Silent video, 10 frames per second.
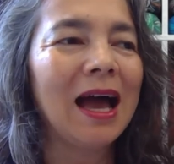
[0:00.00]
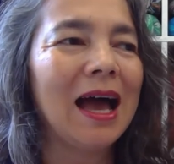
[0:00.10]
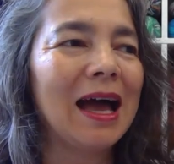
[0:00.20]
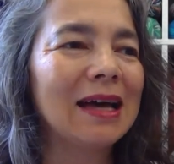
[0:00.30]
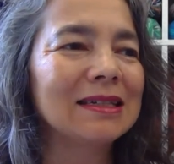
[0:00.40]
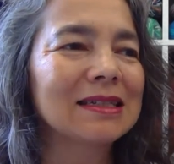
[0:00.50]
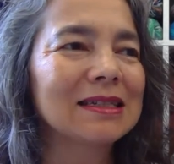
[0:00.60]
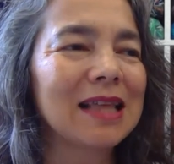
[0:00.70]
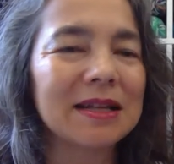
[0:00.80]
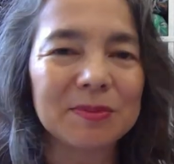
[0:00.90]
And
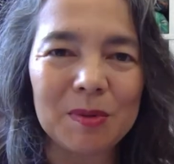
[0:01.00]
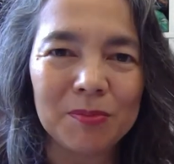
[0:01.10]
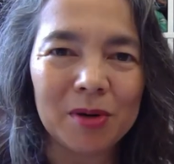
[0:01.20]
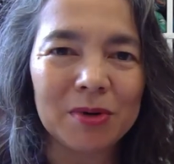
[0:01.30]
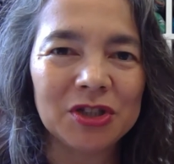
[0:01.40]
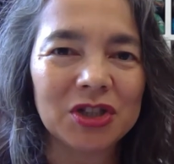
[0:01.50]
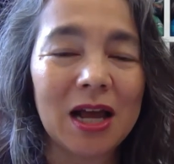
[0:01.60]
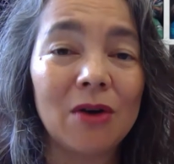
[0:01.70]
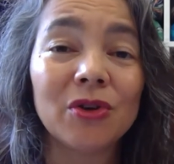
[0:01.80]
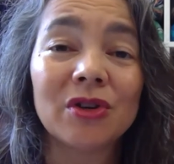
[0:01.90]
that's been published
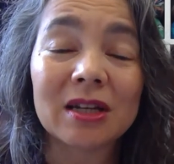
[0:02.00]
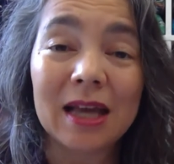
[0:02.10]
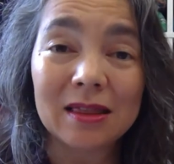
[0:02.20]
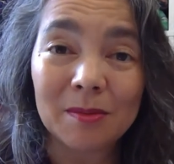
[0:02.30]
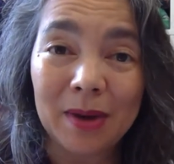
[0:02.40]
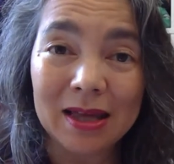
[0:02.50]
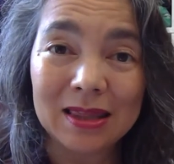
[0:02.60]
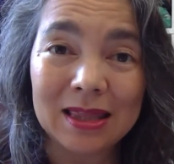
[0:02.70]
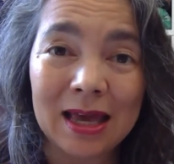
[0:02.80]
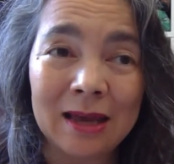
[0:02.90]
now. You can get the
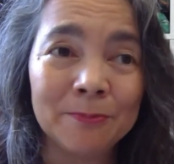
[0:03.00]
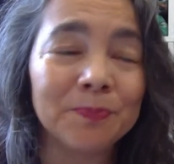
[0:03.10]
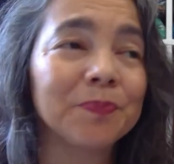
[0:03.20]
pattern there.